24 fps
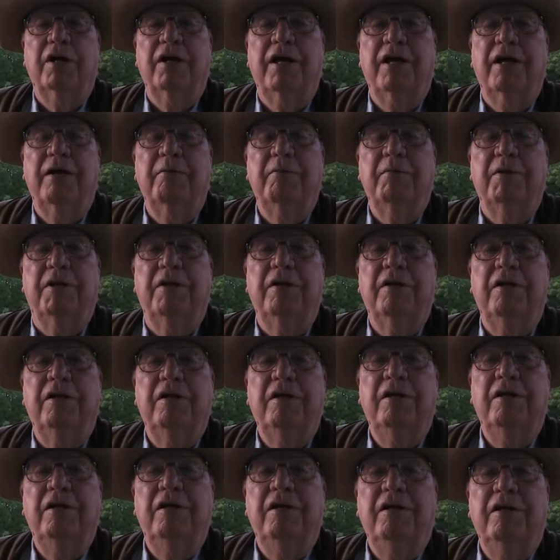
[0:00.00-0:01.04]
at him, and
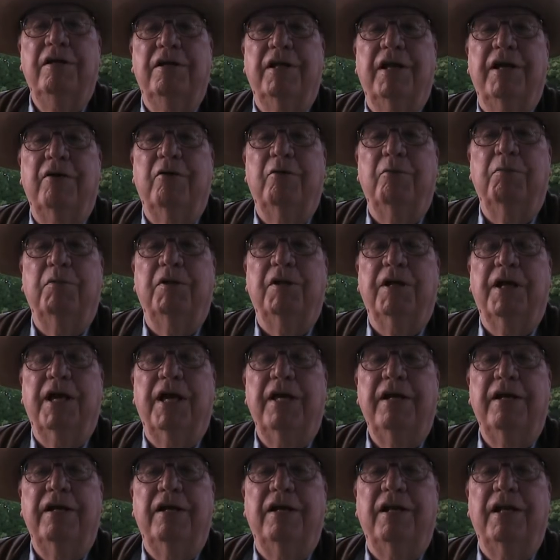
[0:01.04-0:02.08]
they opened the
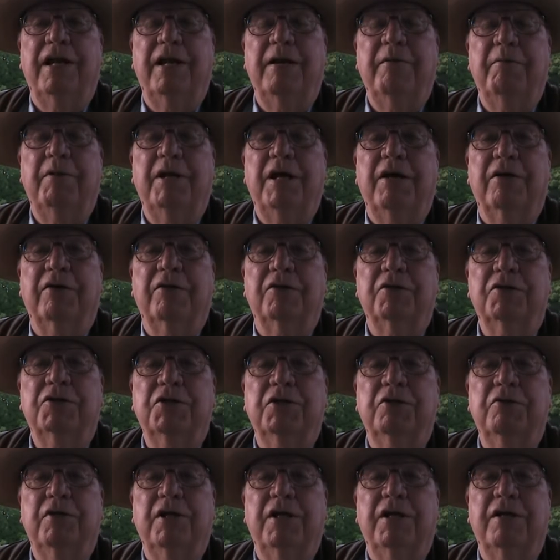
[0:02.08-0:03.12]
gate and let him down the
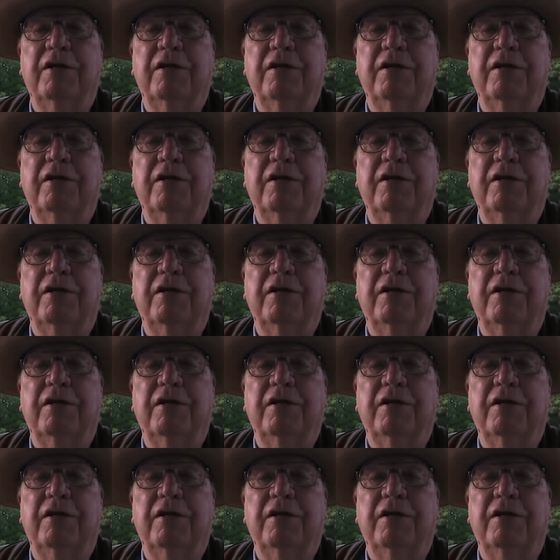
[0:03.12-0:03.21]
chute into